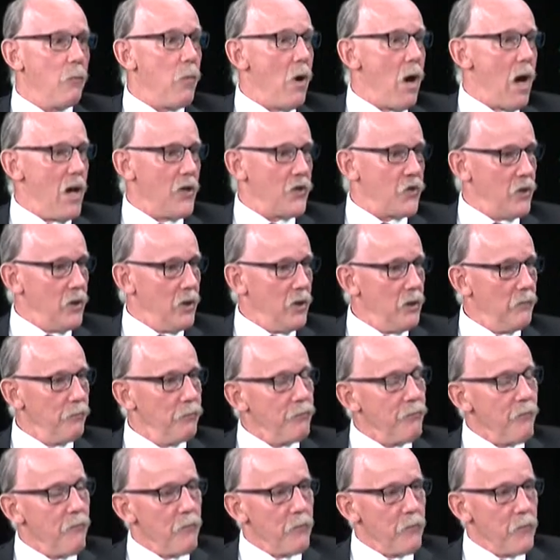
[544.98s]
Boston.
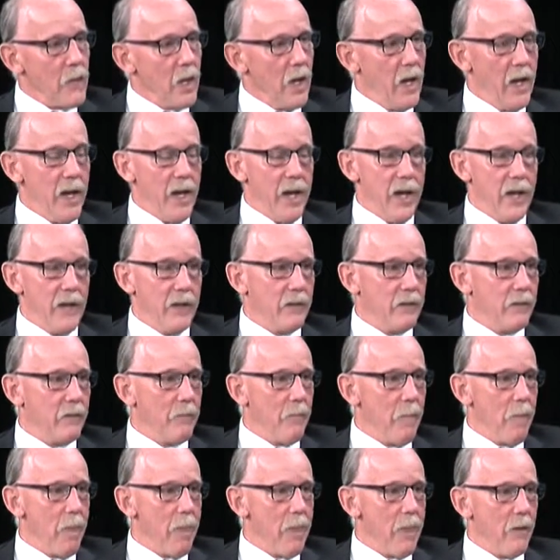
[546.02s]

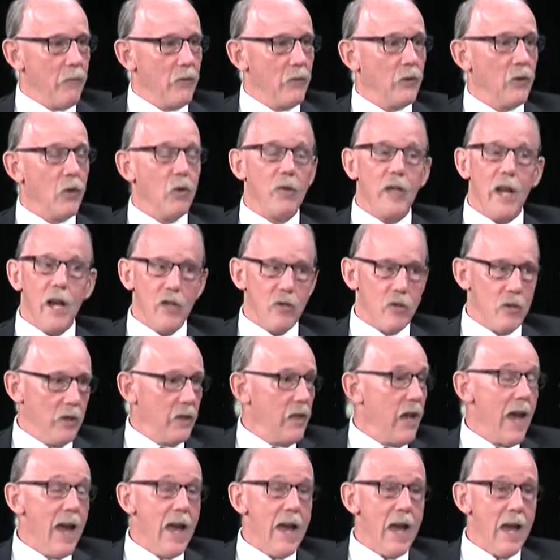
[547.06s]
Location,
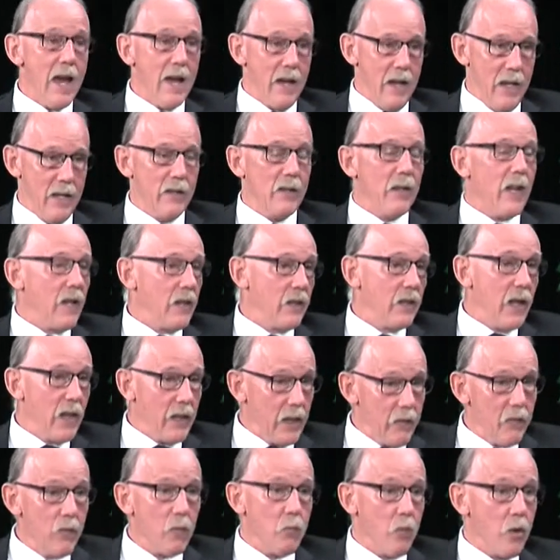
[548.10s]
yeah,
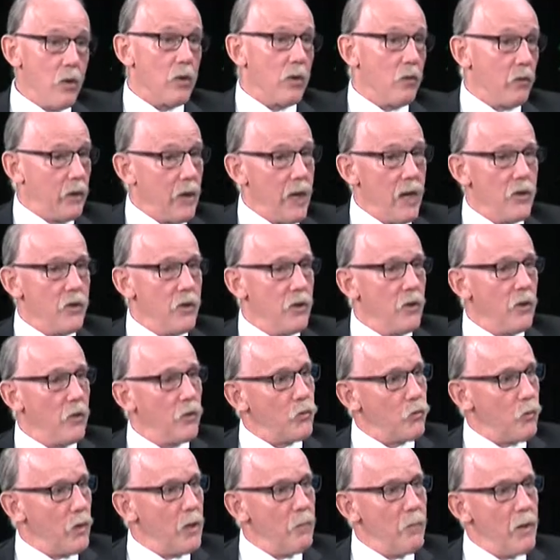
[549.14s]
and even more location,
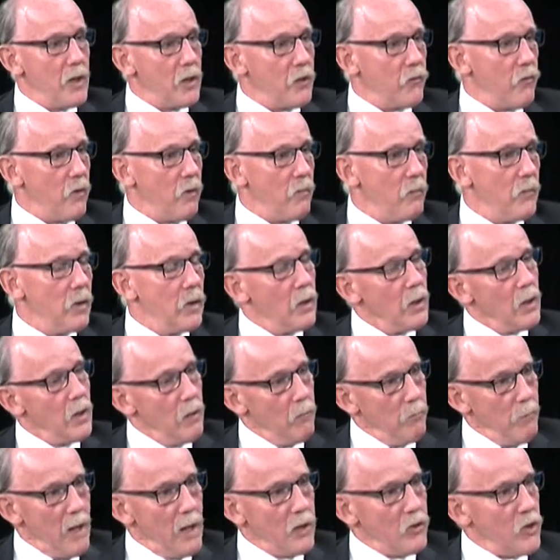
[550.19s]
20 minutes from
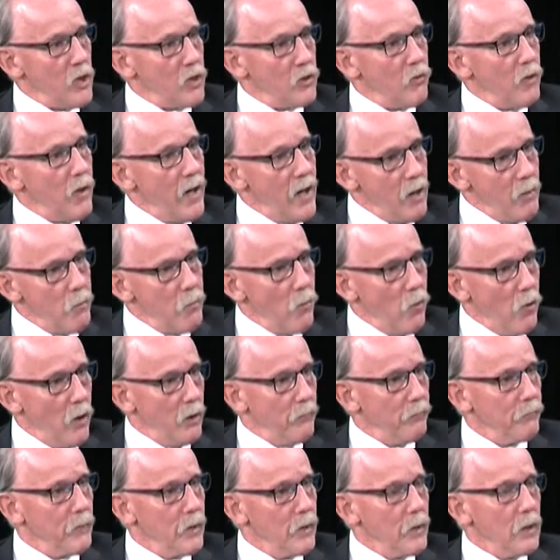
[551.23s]
Manchester
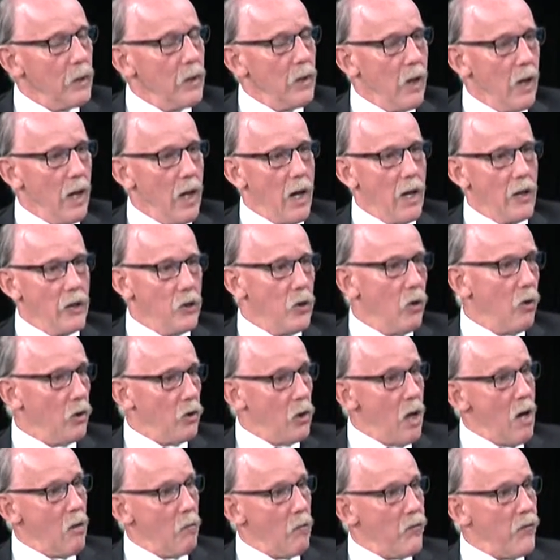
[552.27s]
Airport.
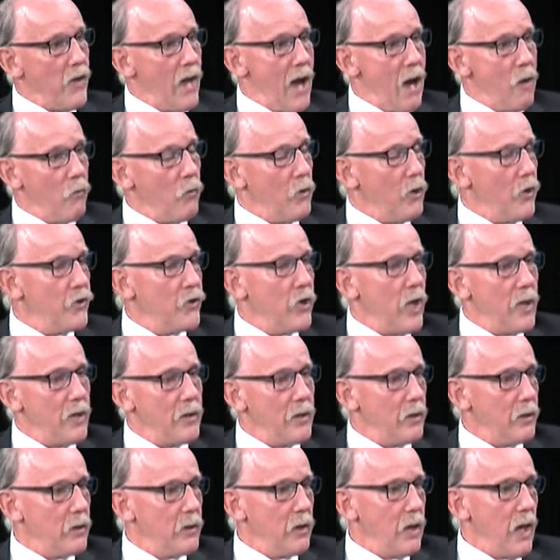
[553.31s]
Along with that, we're
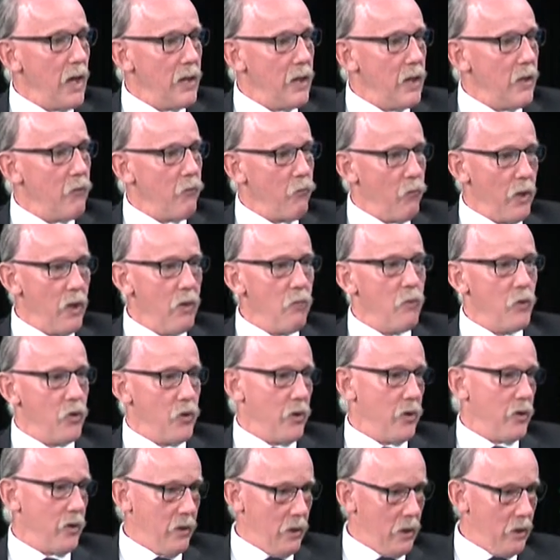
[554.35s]
adjacent to 93,
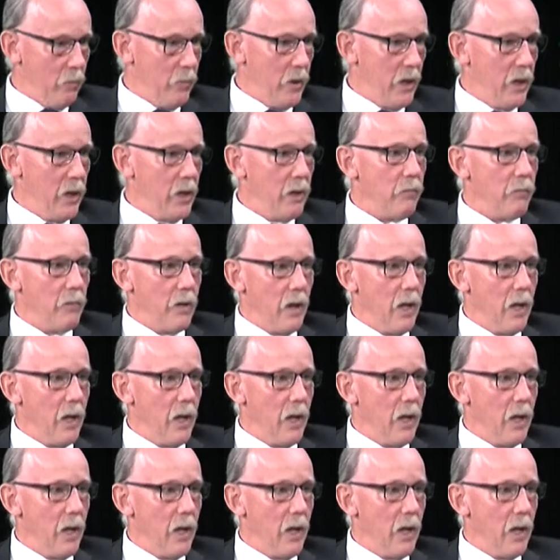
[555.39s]
which is going to be,